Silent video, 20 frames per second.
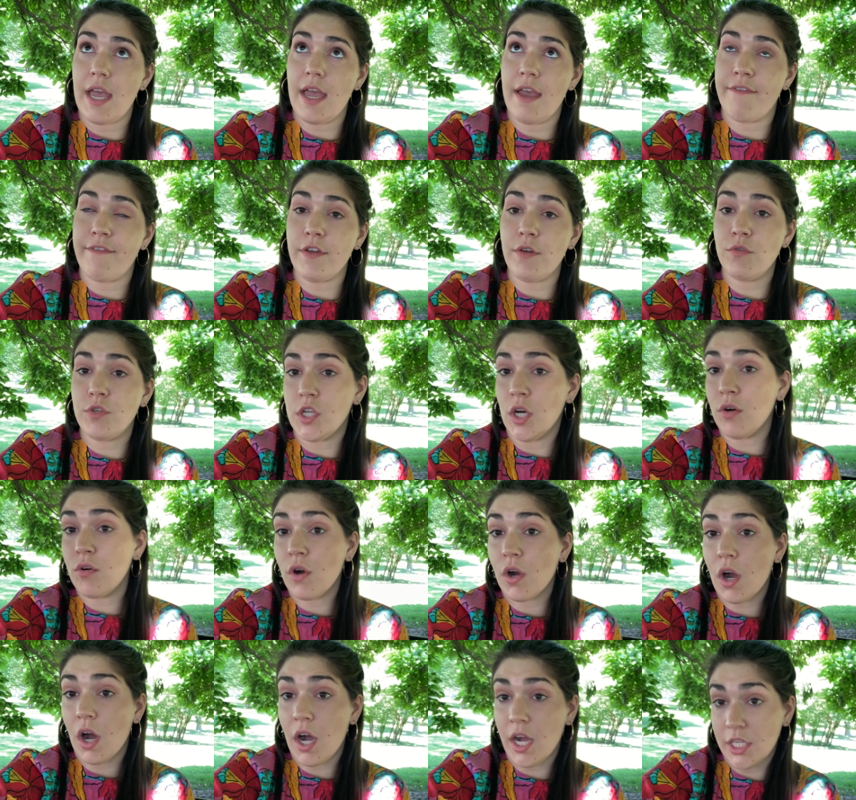if you
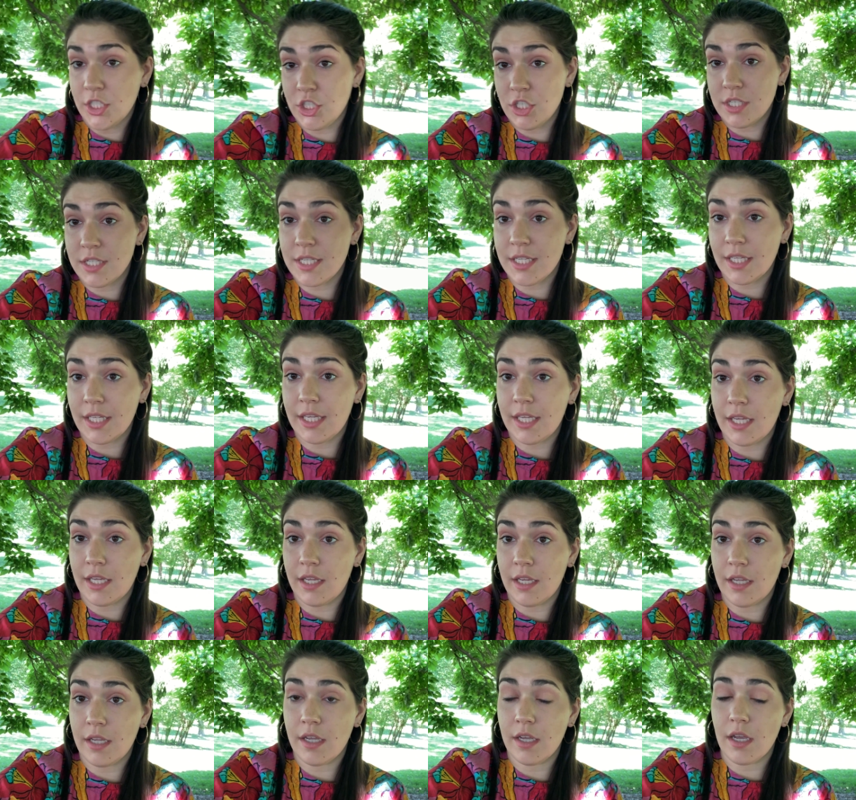don't
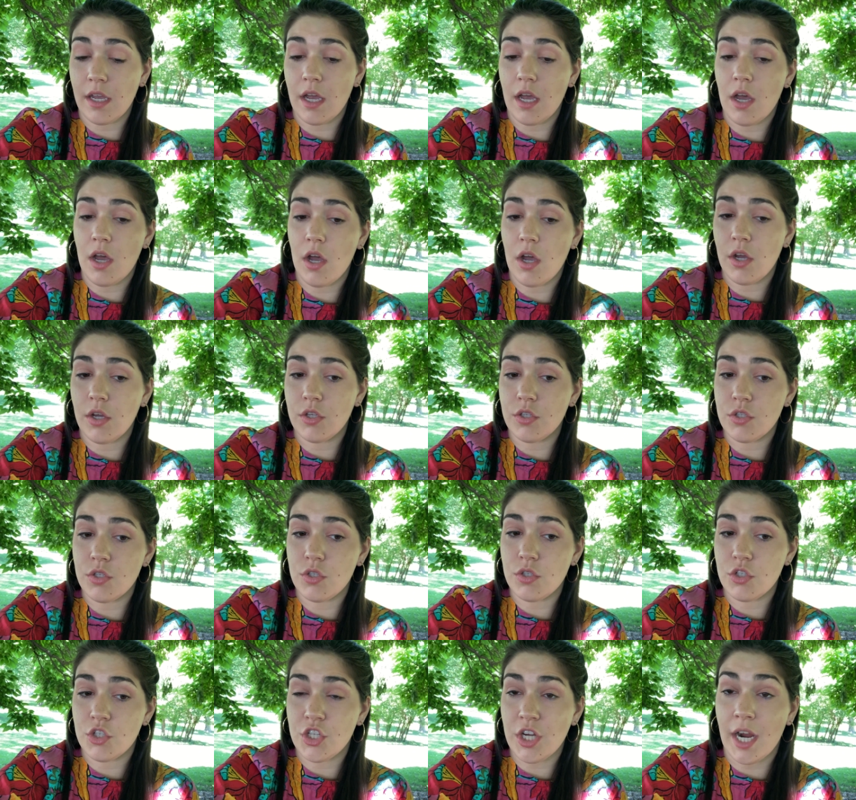consciously
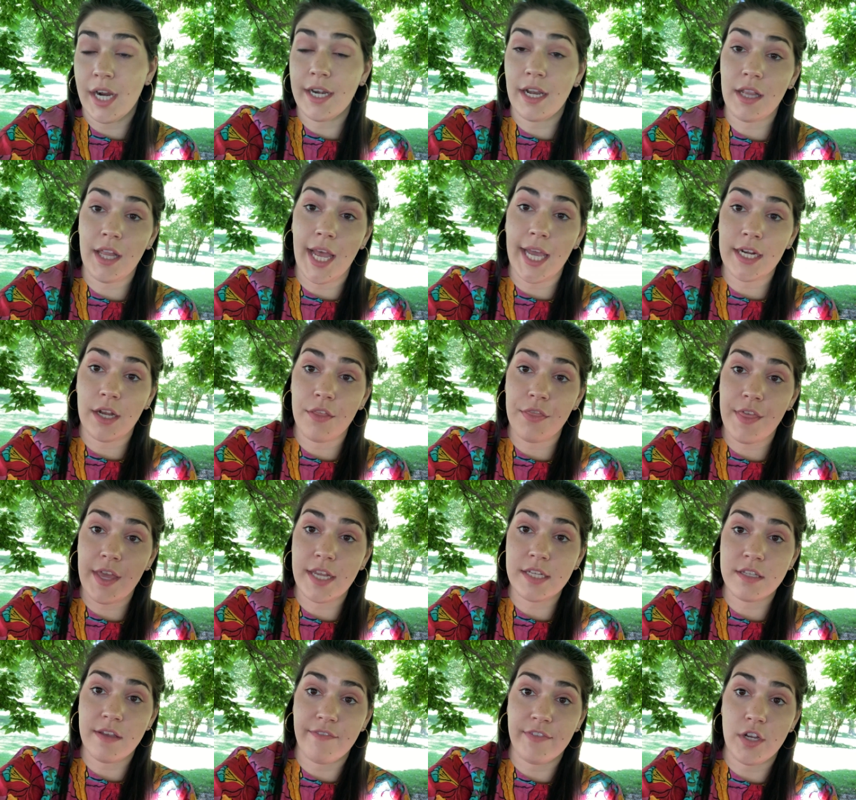shine a light on
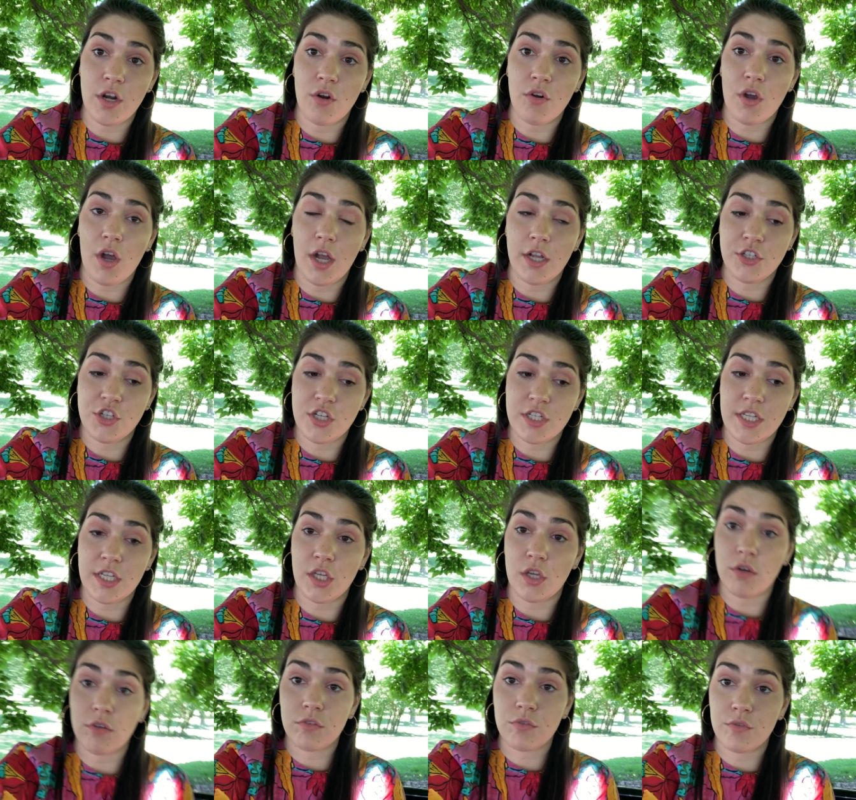things if you don't consciously
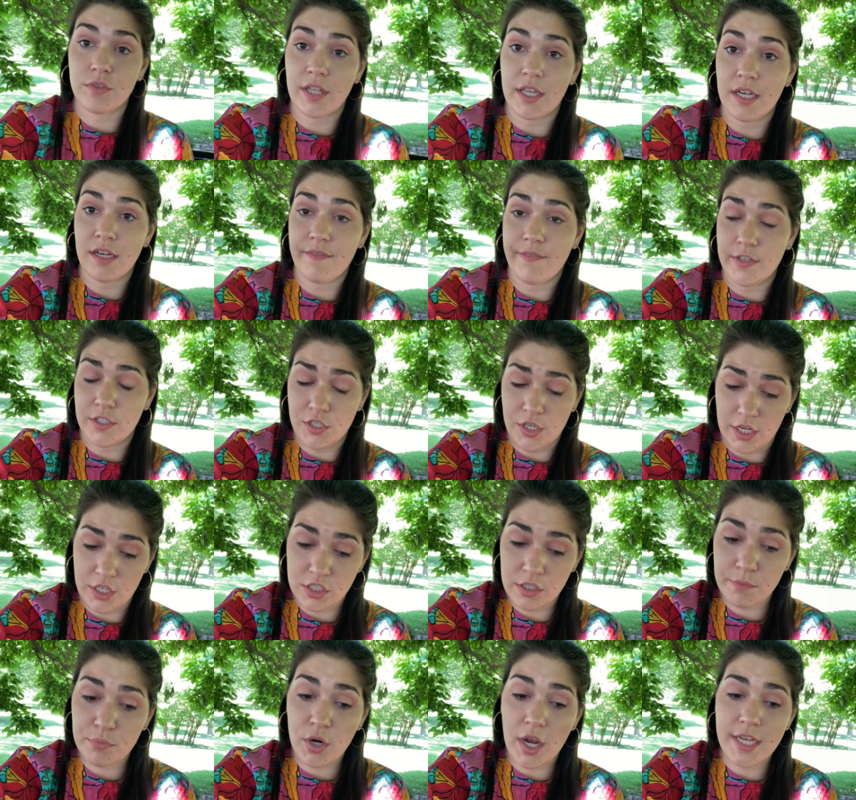go through the
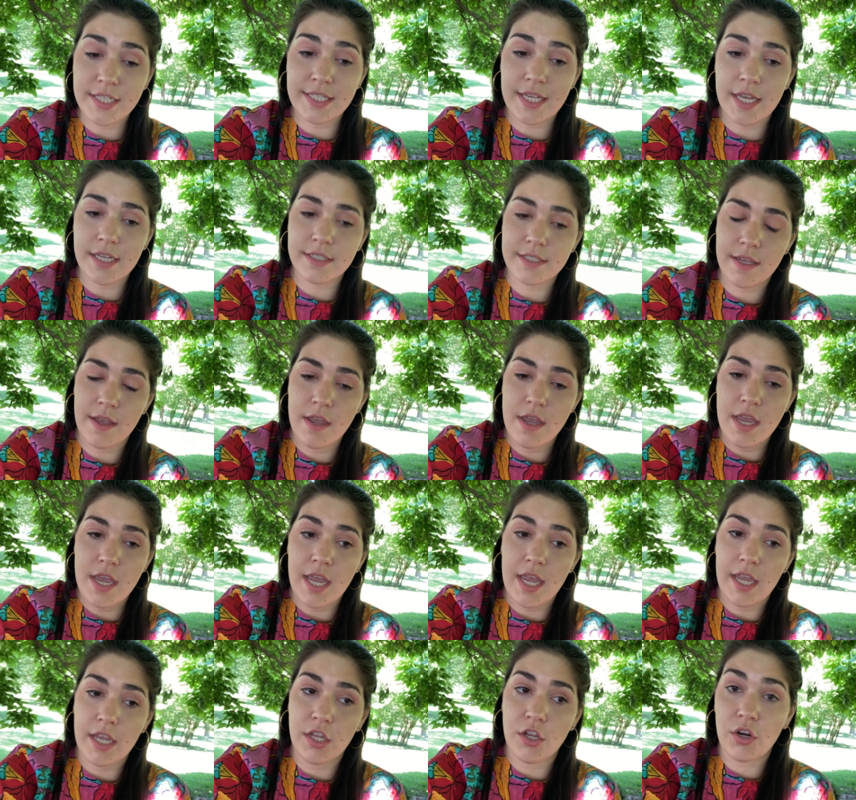individuation process
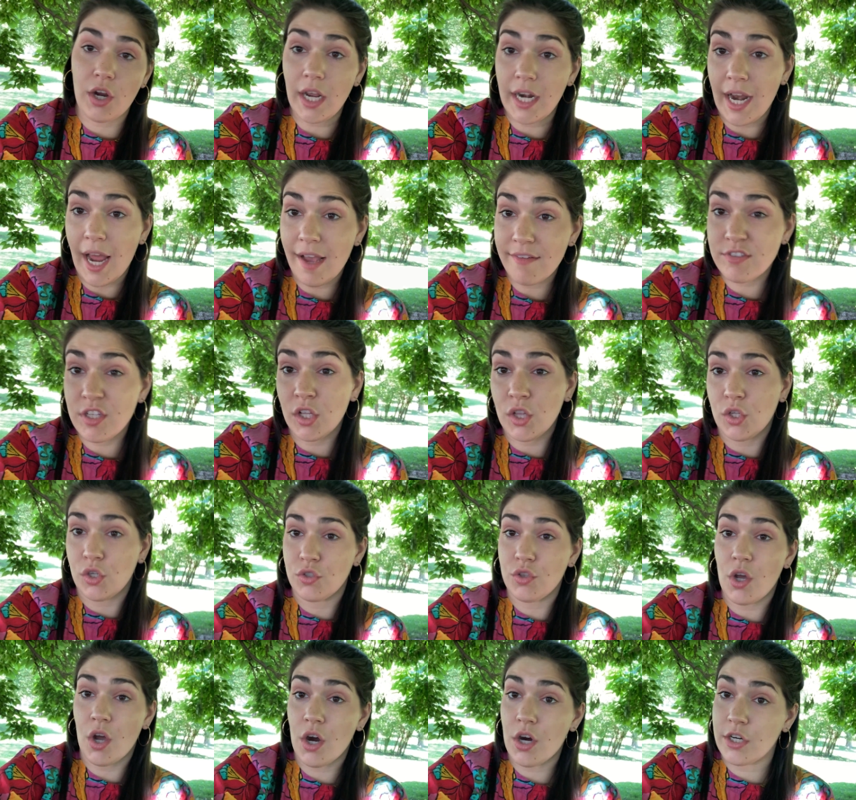you're going to have to
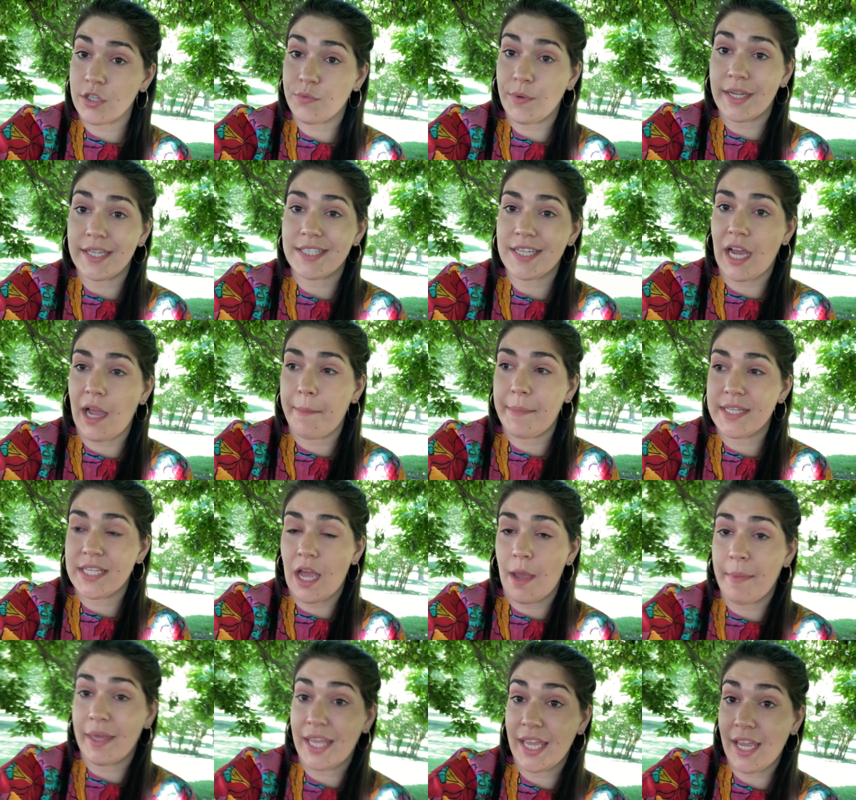learn the hard way time and
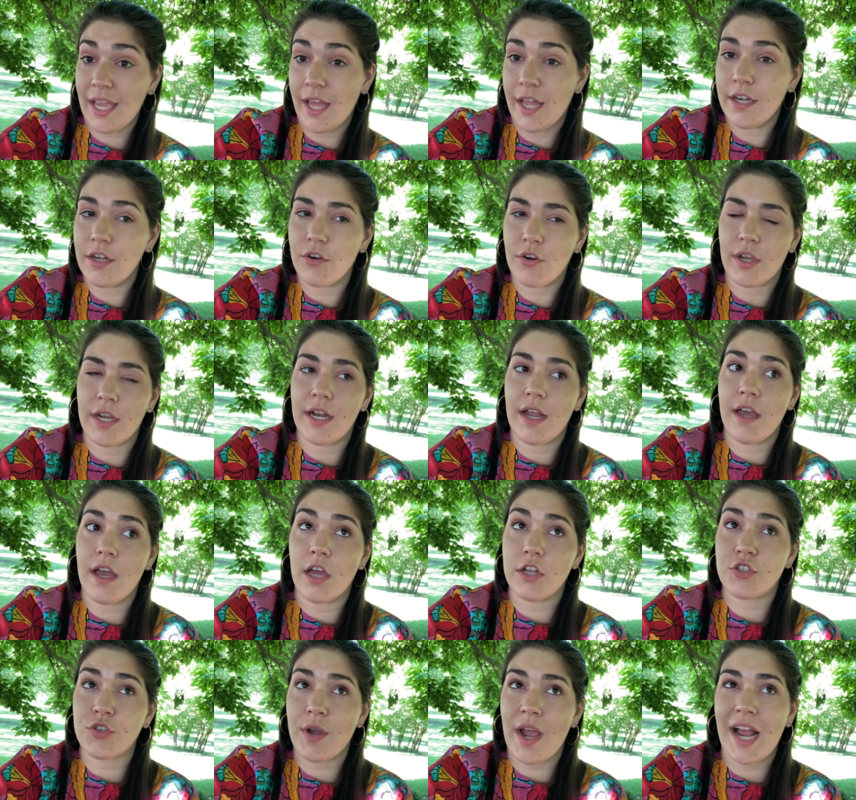time again. You're going to
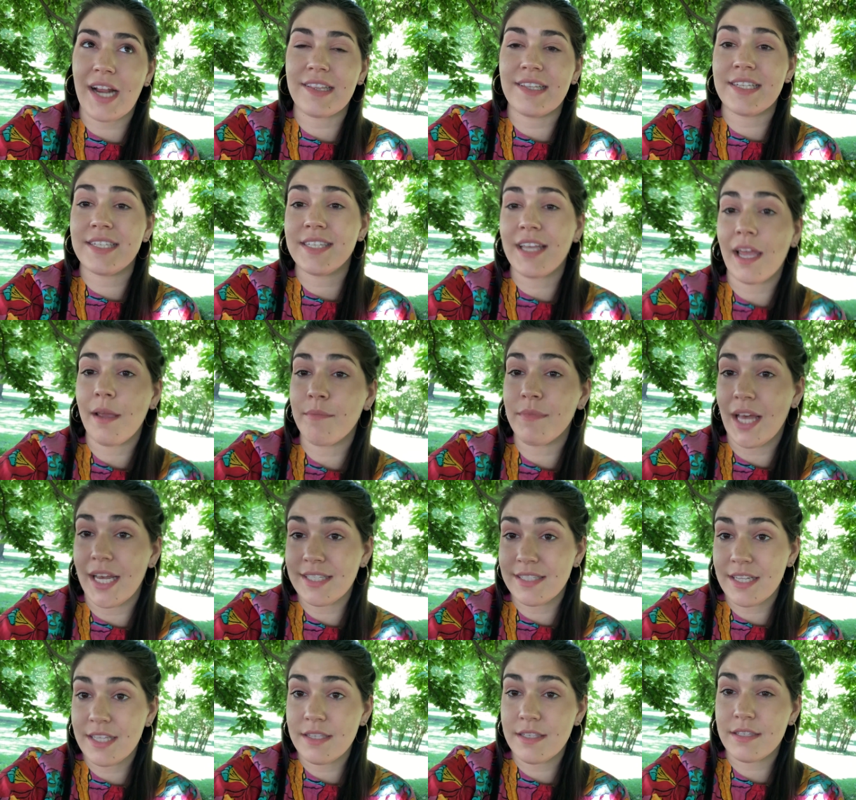attract the same
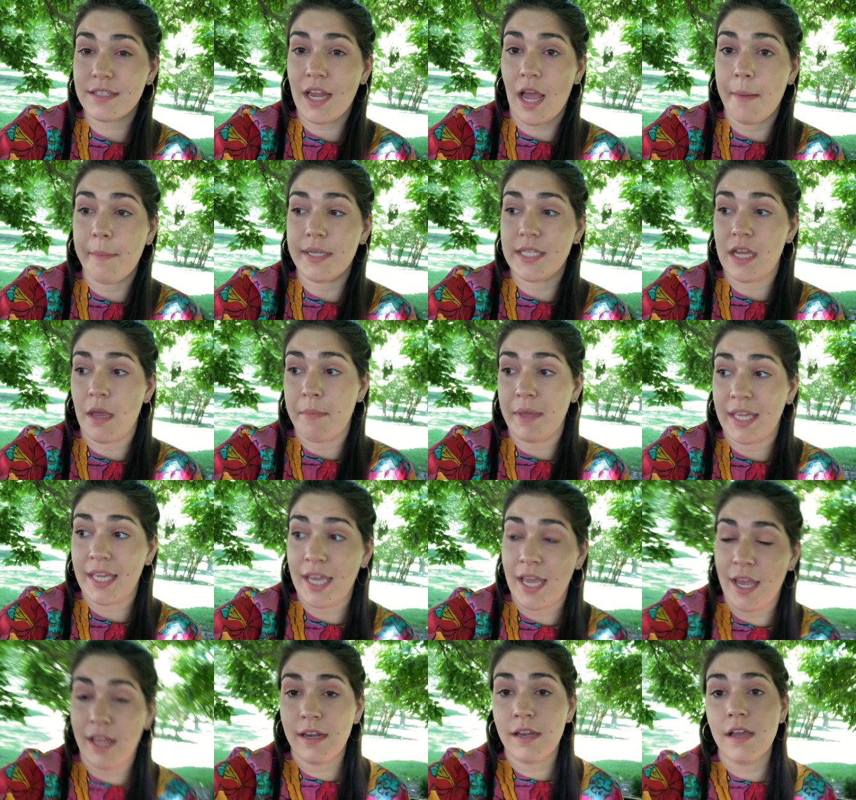lessons time and time
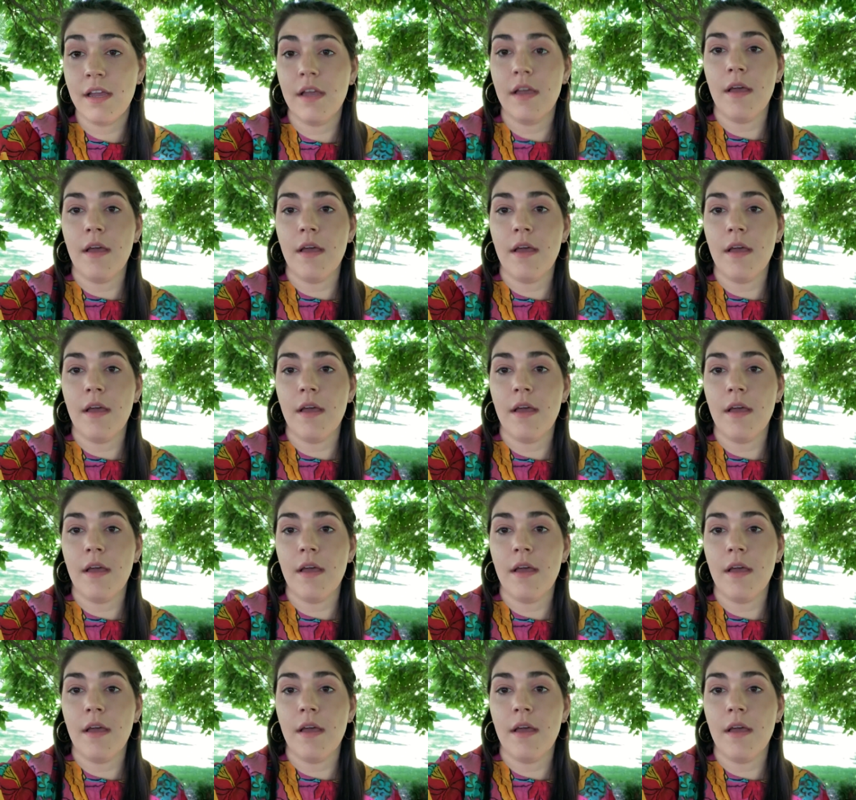again